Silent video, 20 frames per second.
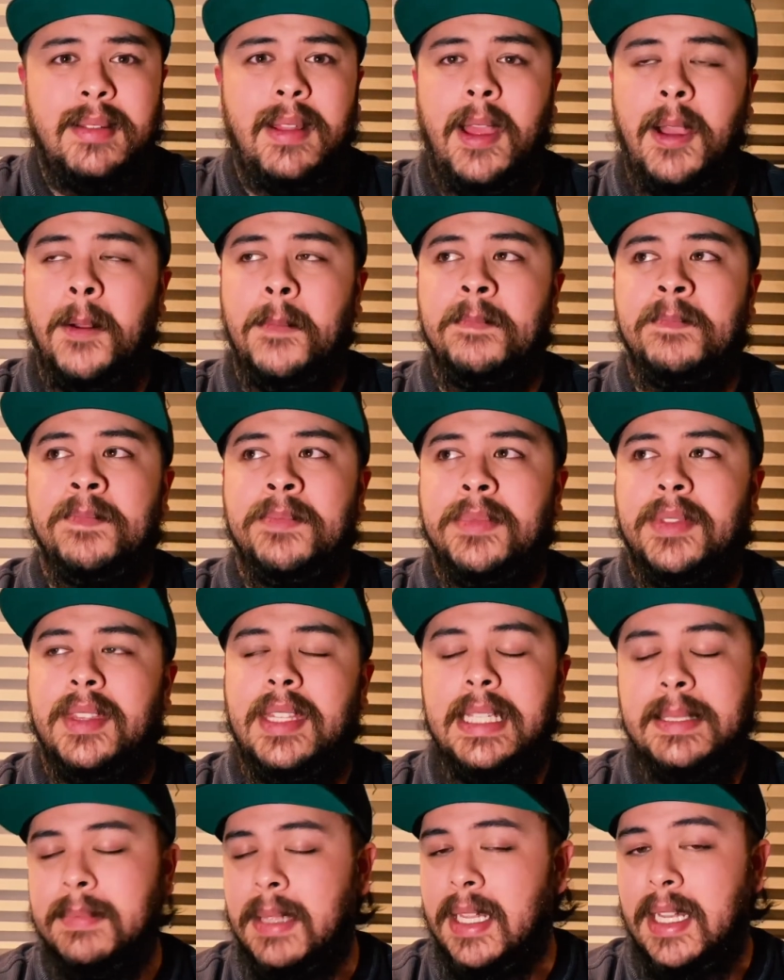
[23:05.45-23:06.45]
Now,
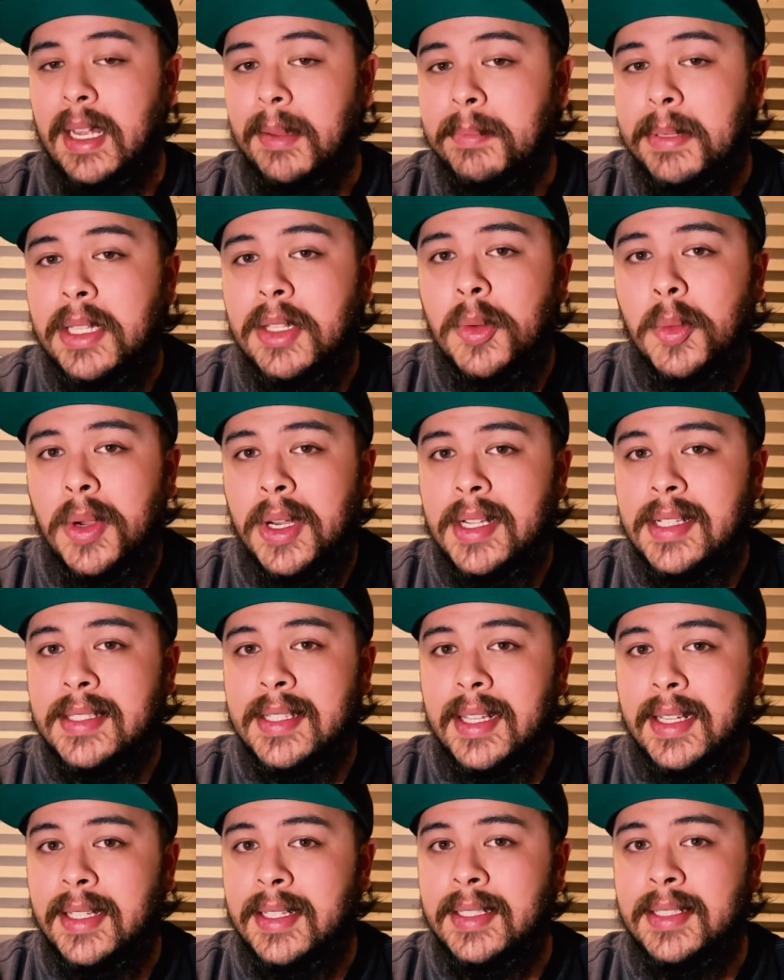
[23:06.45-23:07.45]
these may not be the ones
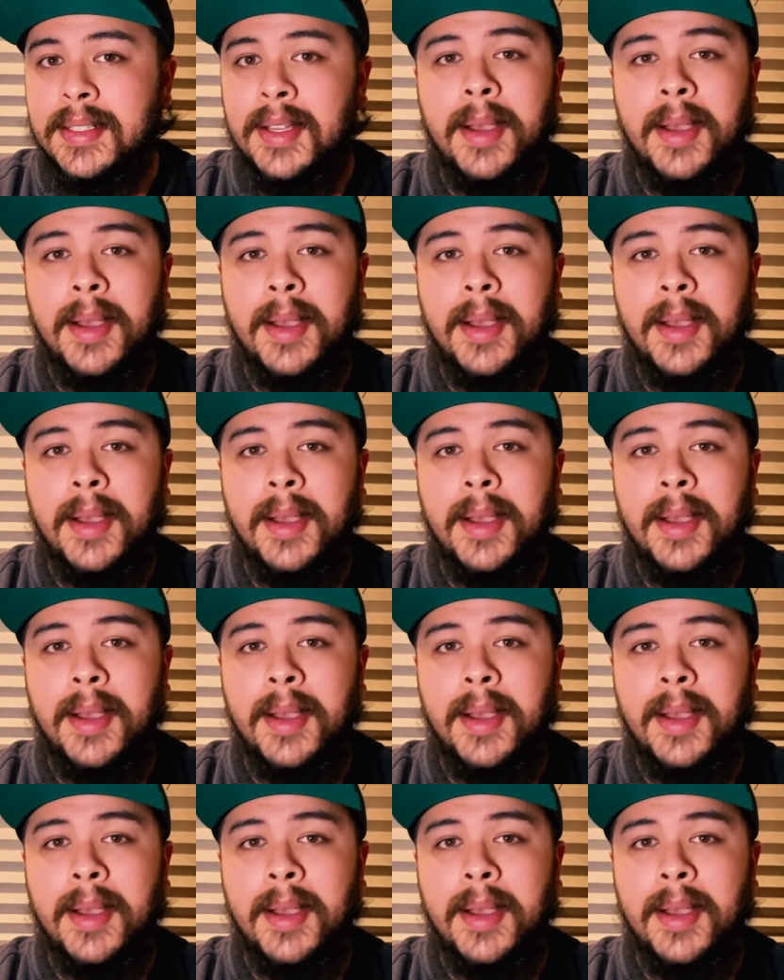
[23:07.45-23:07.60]
that end